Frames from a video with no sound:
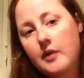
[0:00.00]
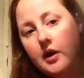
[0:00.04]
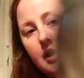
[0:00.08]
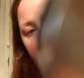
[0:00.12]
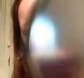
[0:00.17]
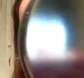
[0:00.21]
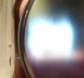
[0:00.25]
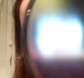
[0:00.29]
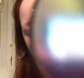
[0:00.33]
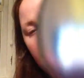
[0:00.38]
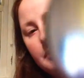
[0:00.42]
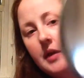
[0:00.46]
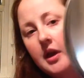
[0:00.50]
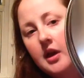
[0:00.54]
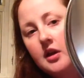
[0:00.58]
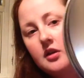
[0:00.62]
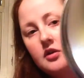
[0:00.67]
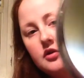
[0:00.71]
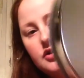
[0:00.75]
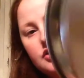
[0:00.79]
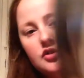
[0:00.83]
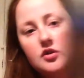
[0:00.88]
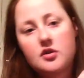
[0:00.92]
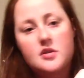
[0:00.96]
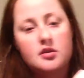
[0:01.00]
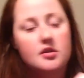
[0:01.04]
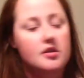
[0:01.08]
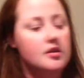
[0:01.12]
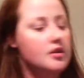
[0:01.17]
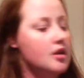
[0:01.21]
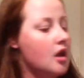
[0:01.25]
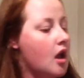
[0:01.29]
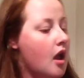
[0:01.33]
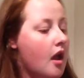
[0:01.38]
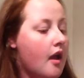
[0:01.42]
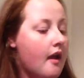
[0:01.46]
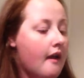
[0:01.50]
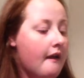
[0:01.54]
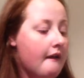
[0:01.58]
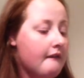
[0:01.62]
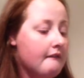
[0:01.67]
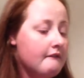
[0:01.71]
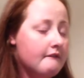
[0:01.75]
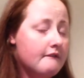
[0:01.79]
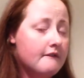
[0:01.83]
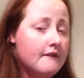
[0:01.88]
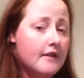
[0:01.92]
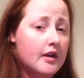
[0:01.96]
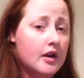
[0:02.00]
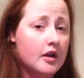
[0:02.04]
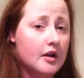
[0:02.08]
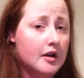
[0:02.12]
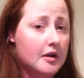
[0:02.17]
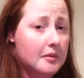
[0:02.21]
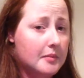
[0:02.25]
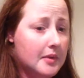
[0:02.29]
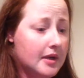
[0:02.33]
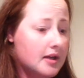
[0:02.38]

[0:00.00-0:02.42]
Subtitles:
round cake pans, just very